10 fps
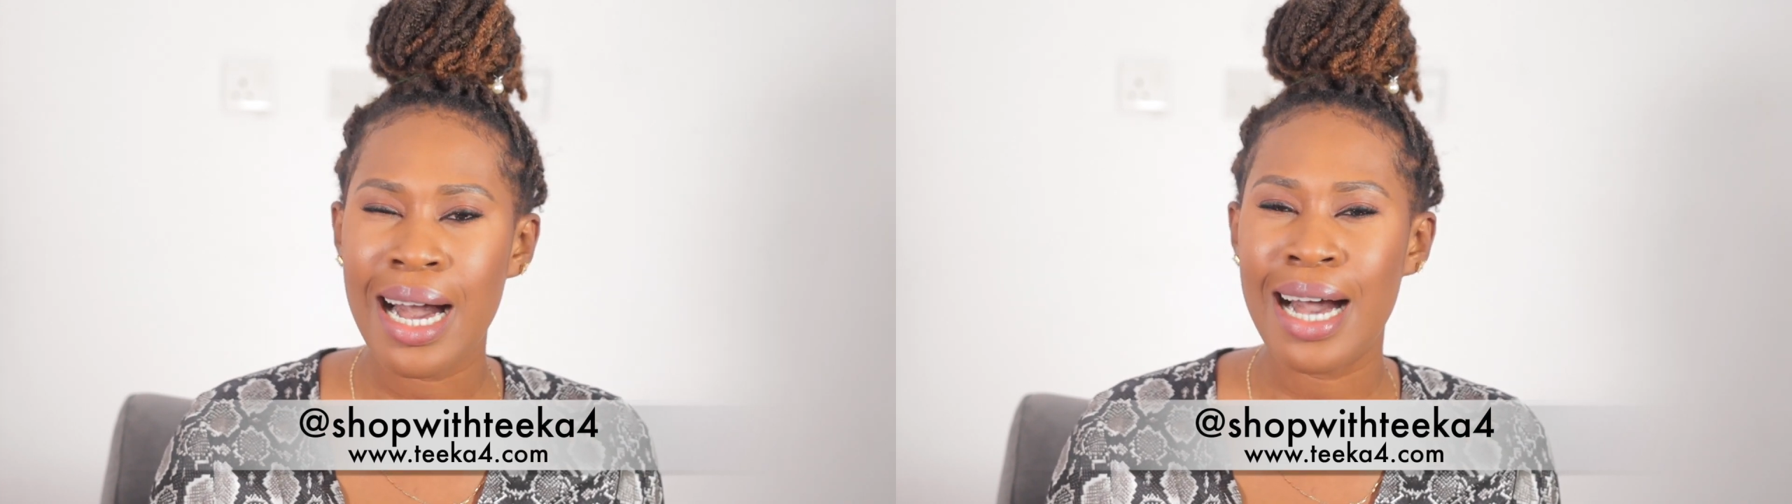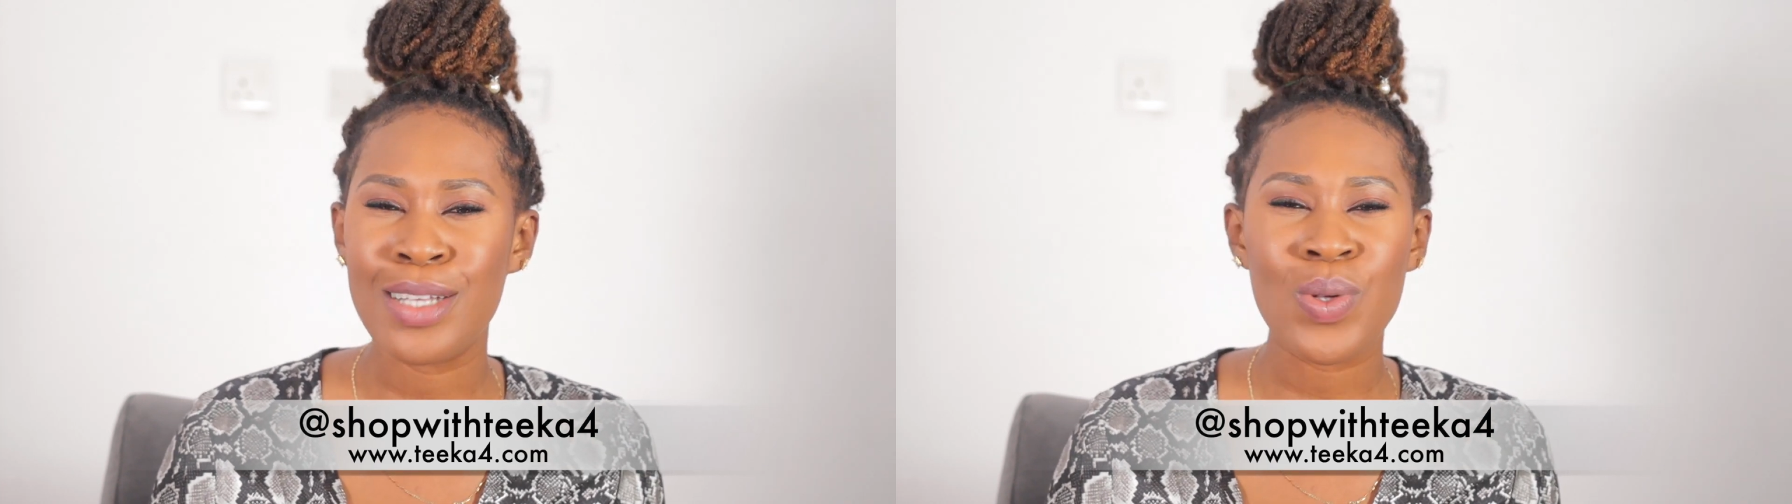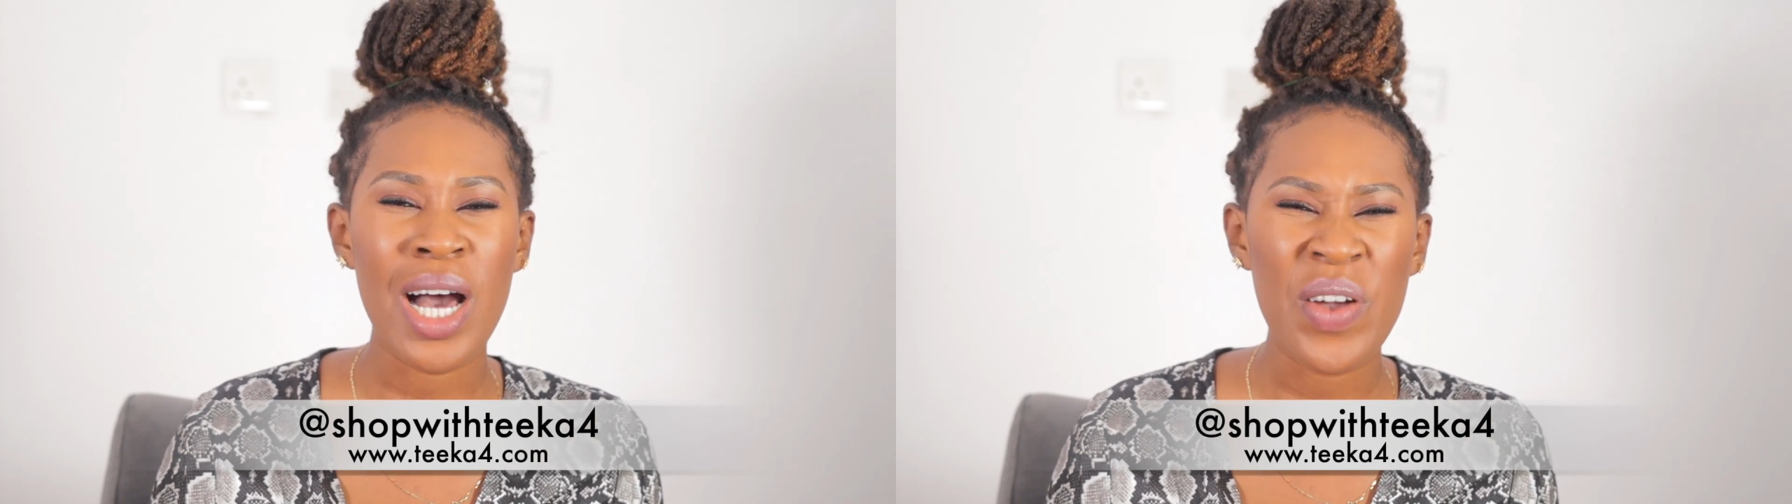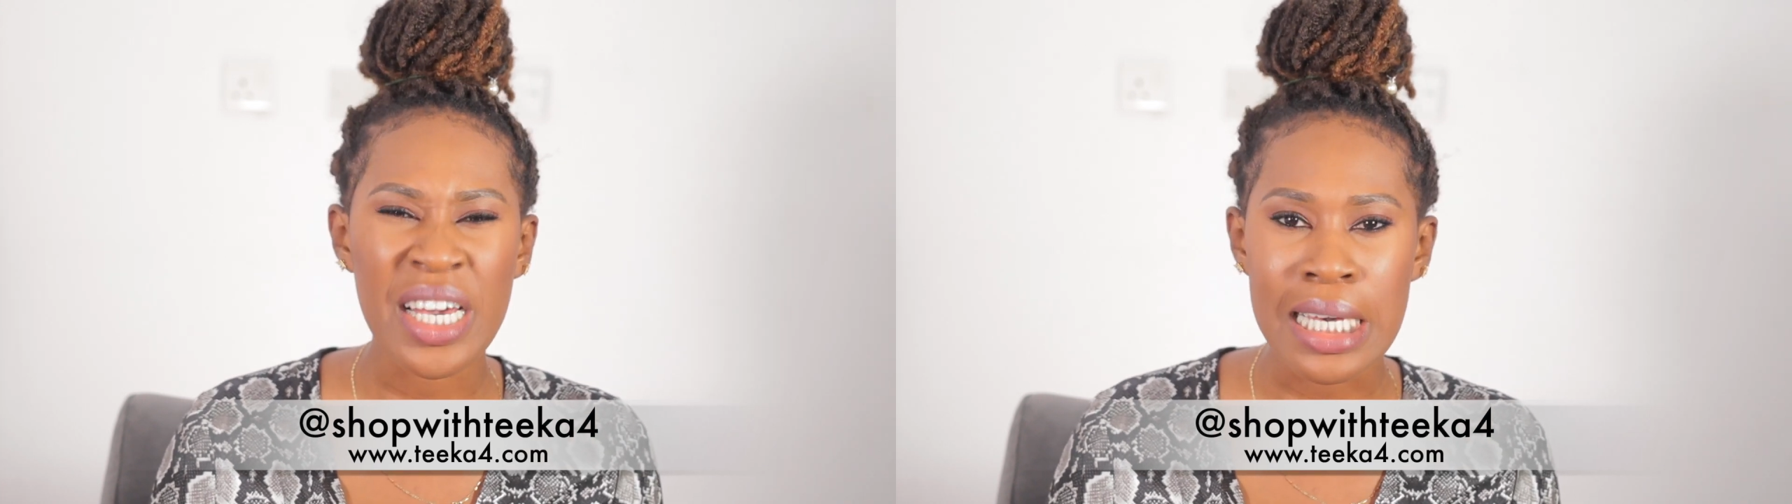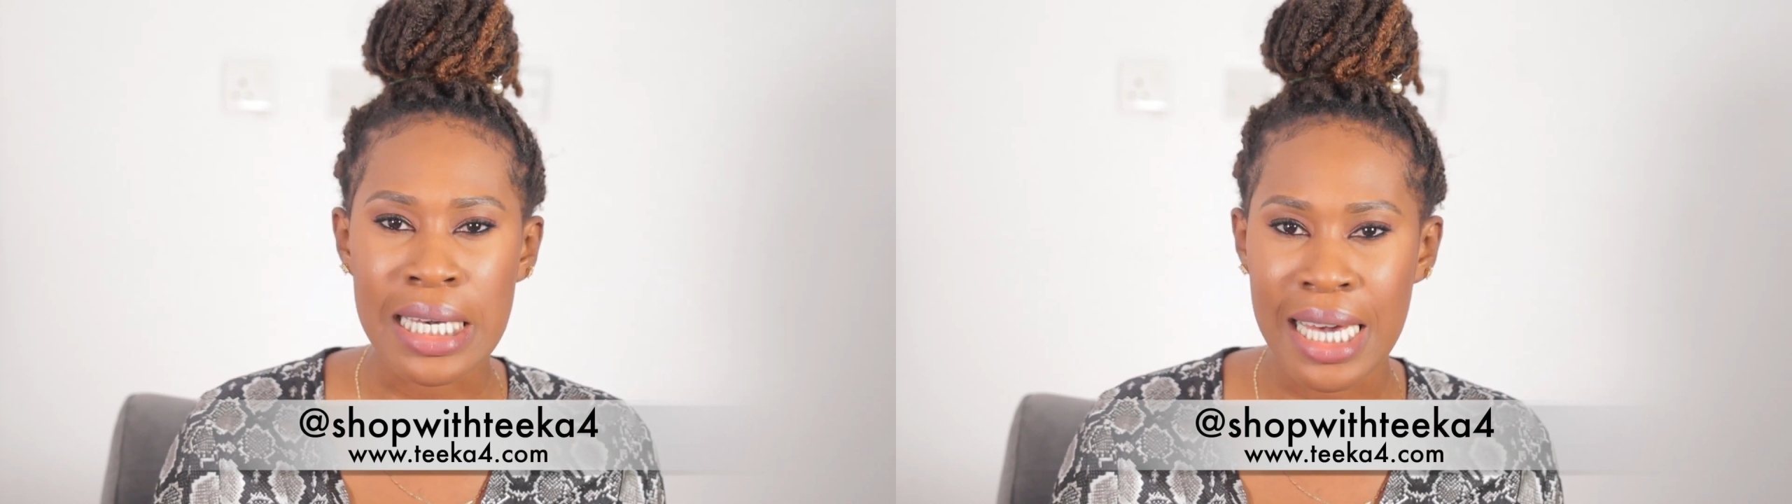as to how
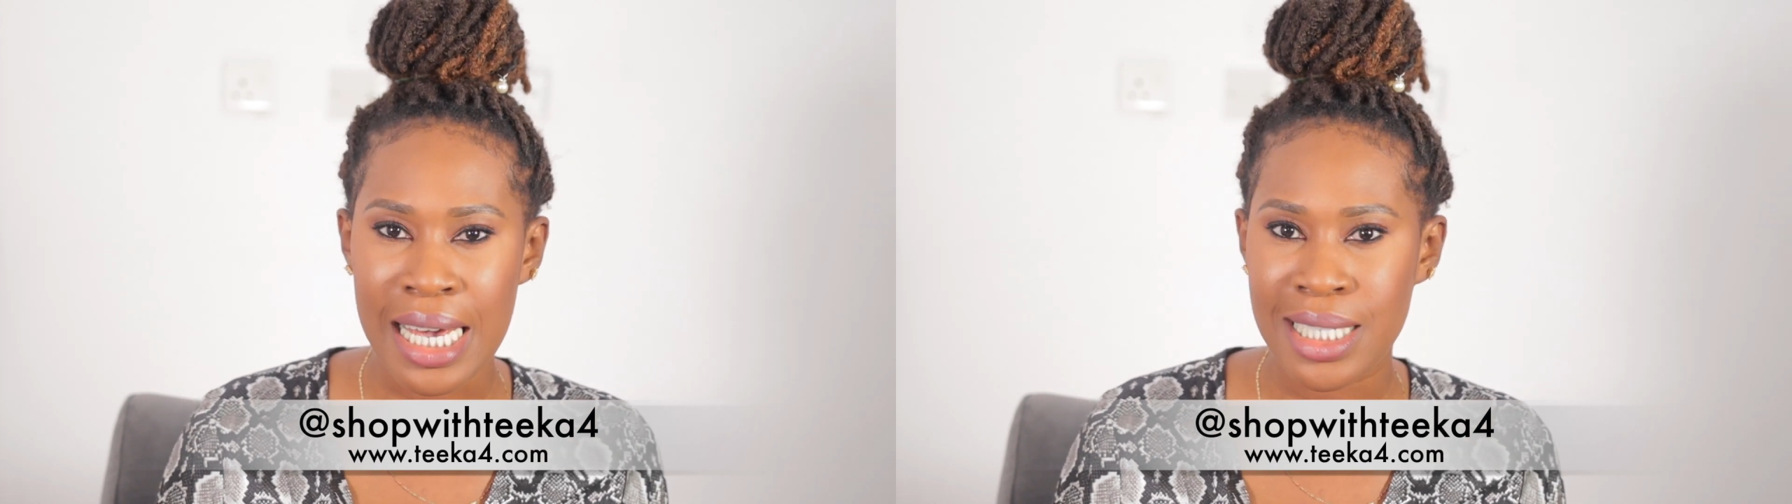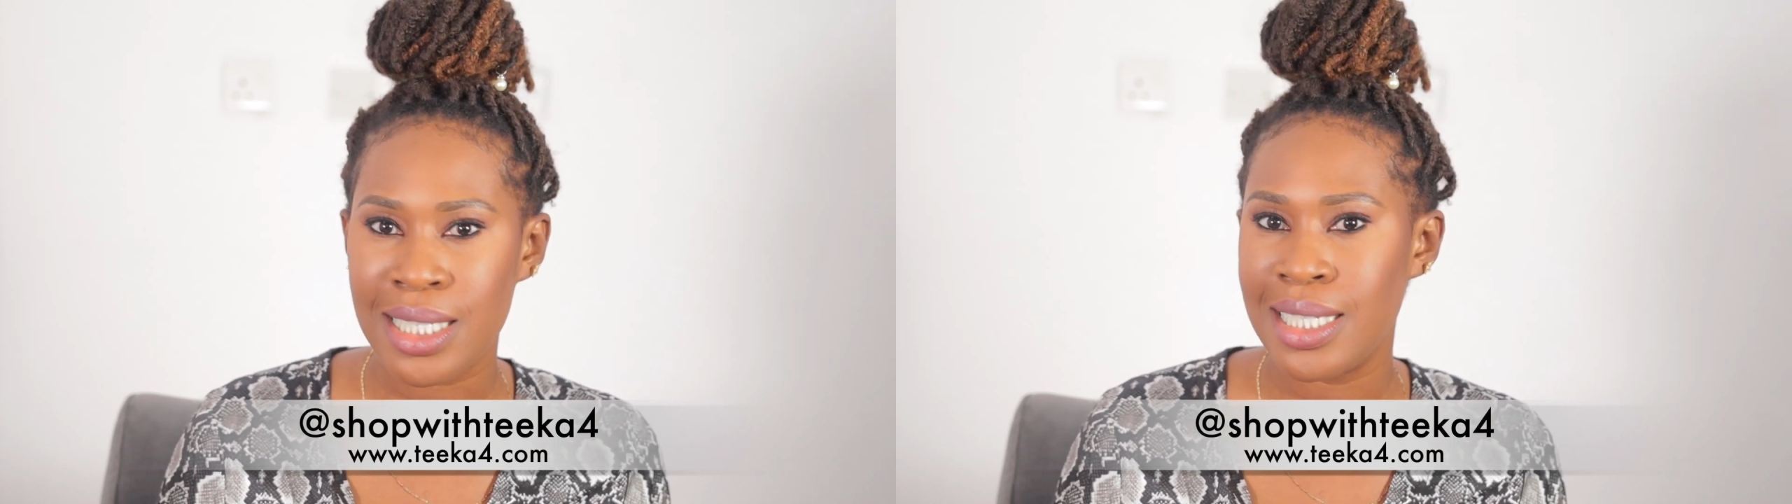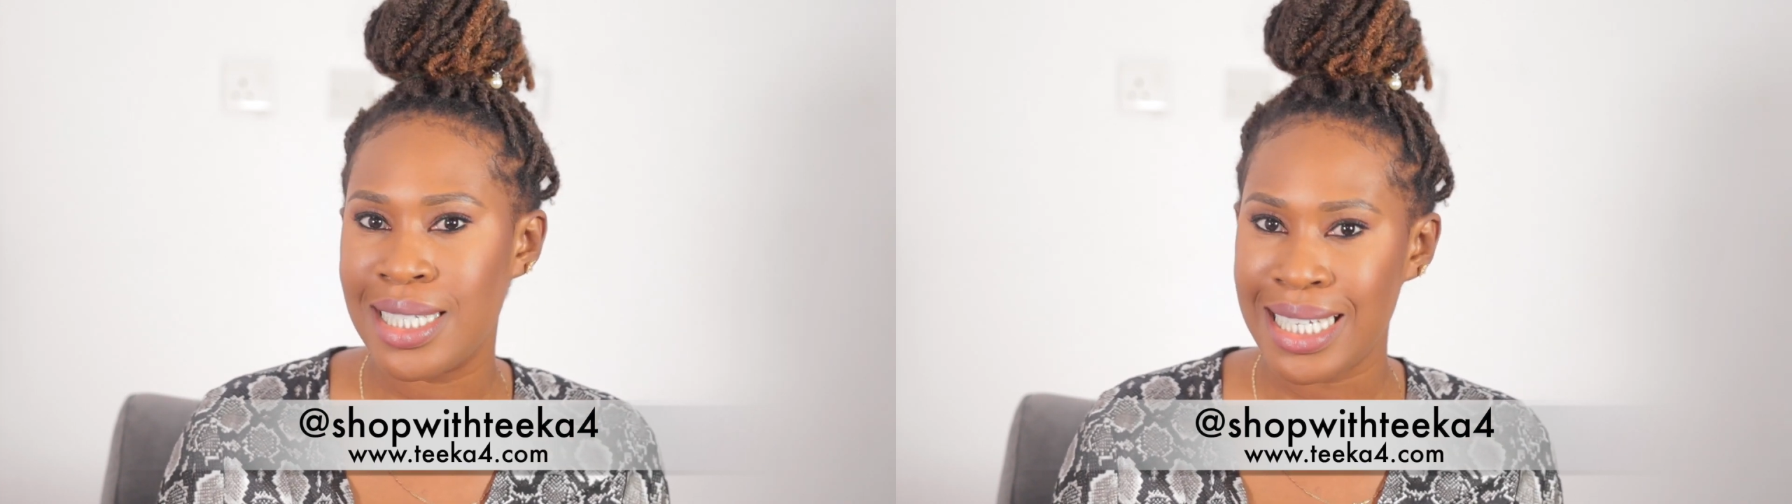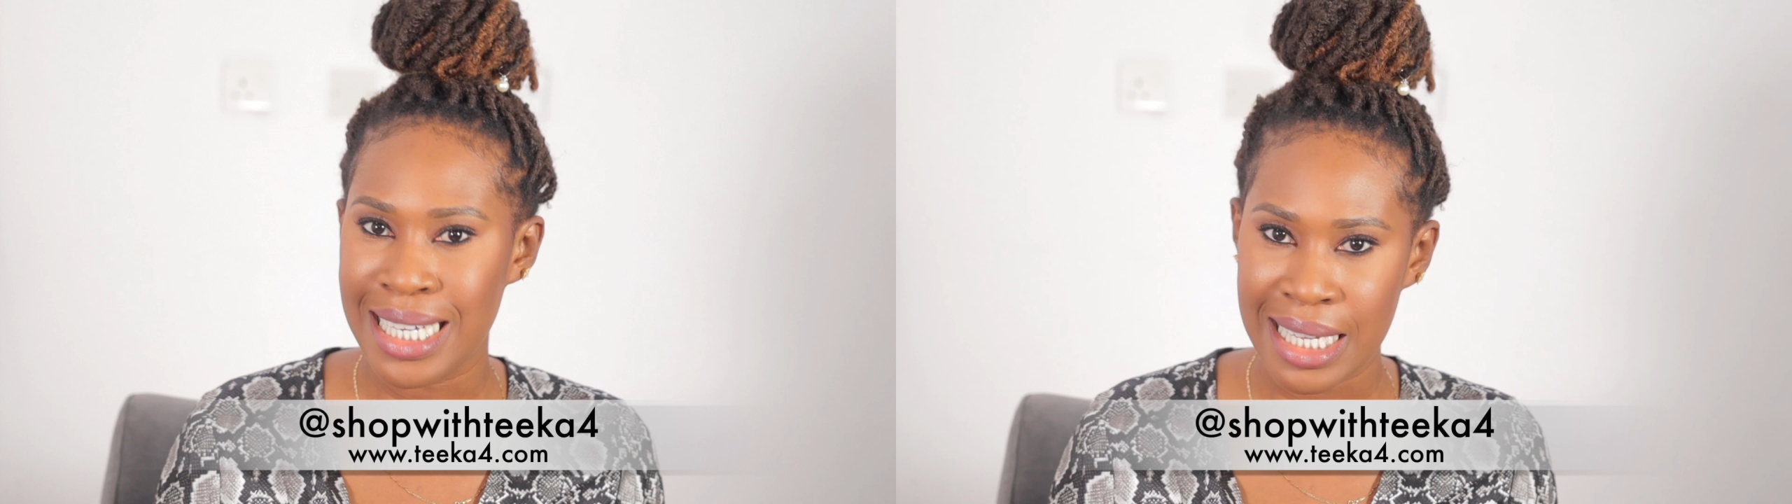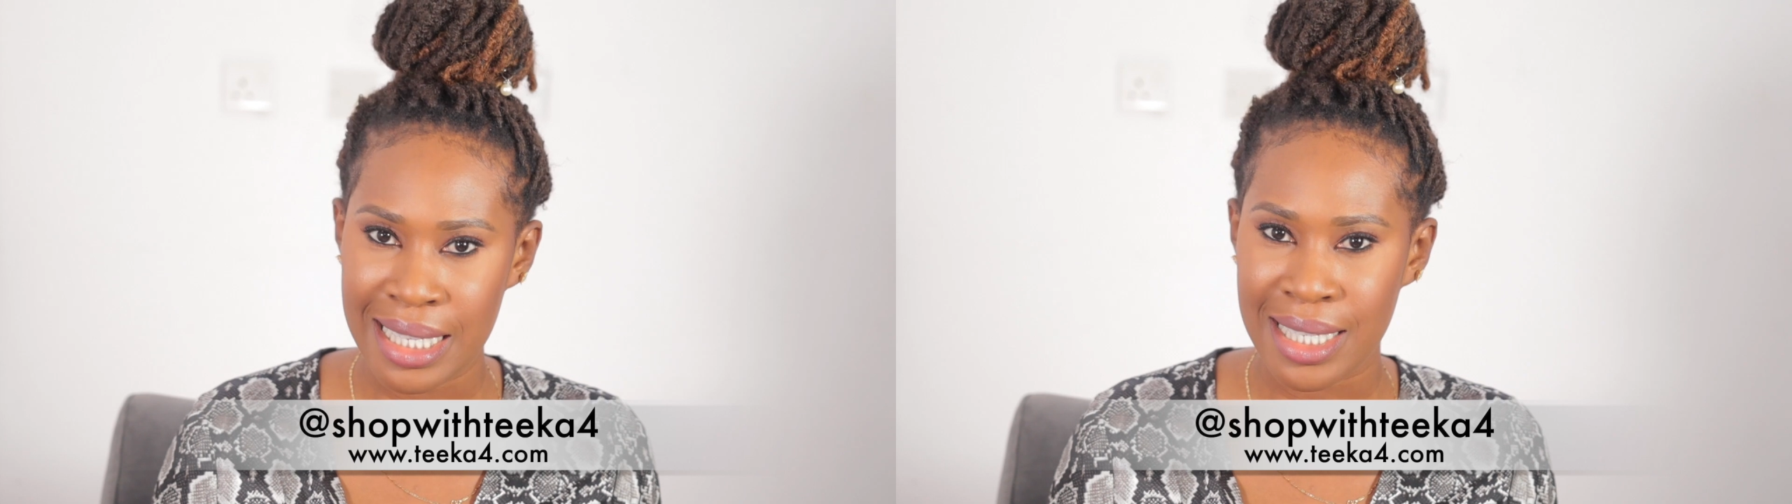engaging it
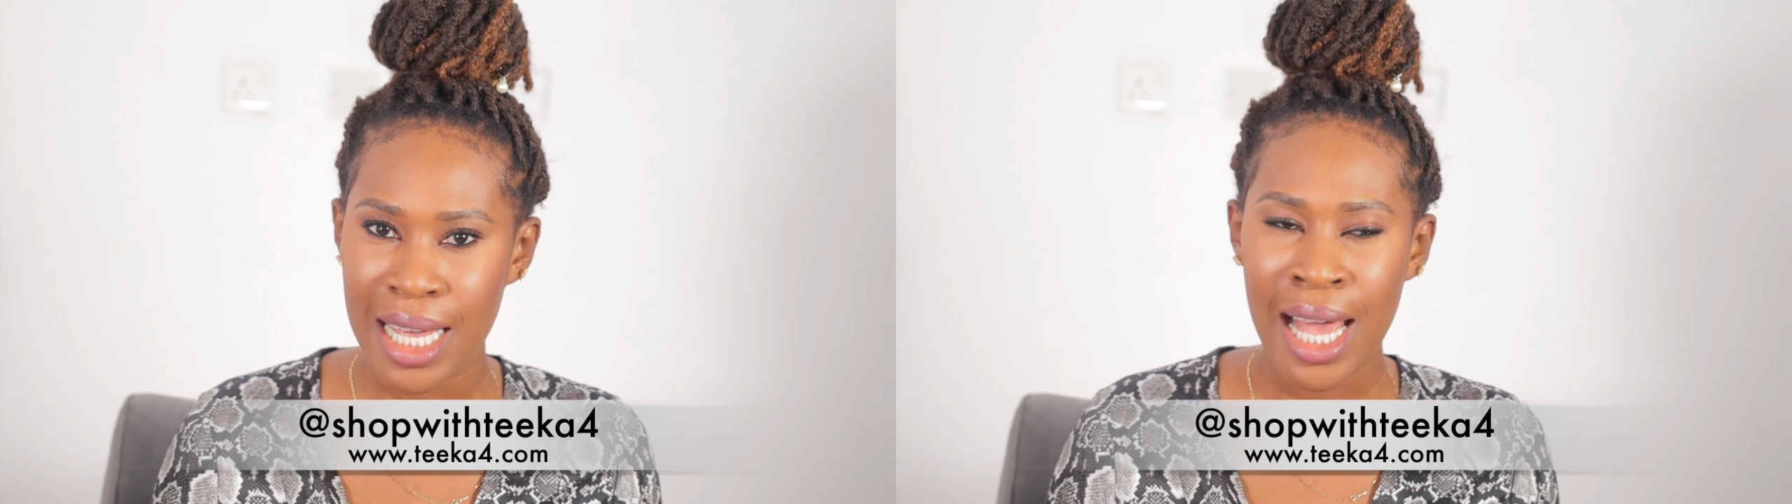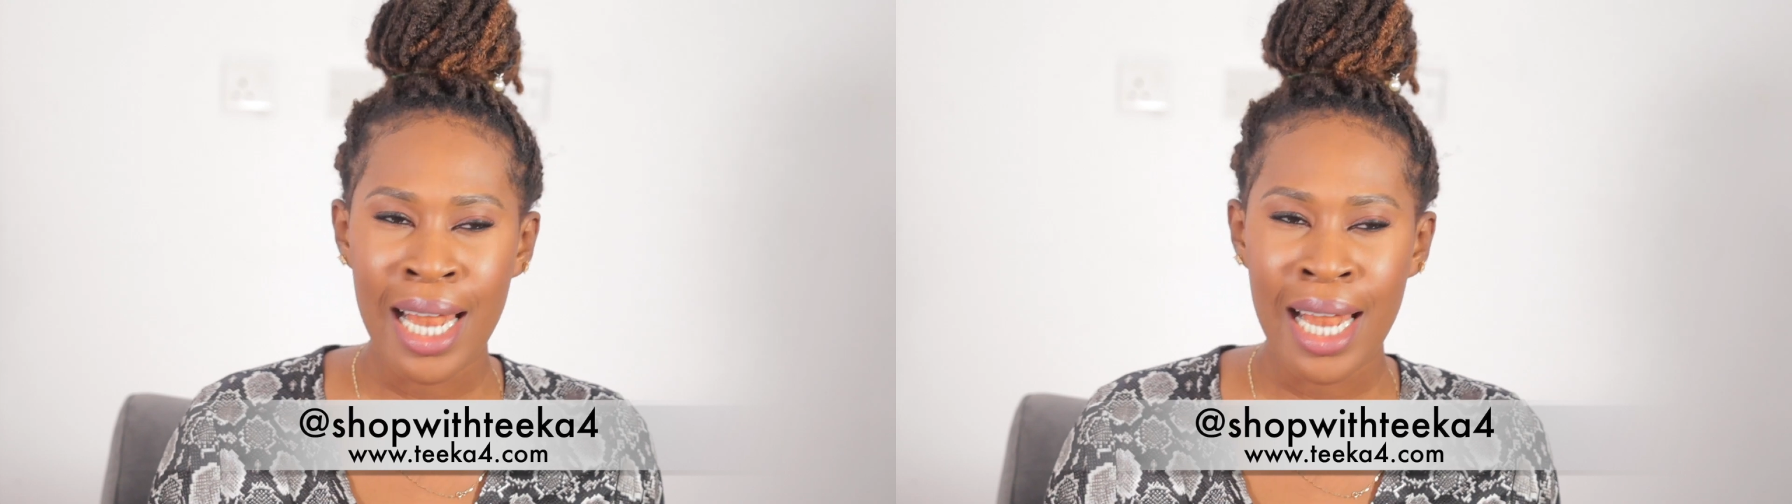is.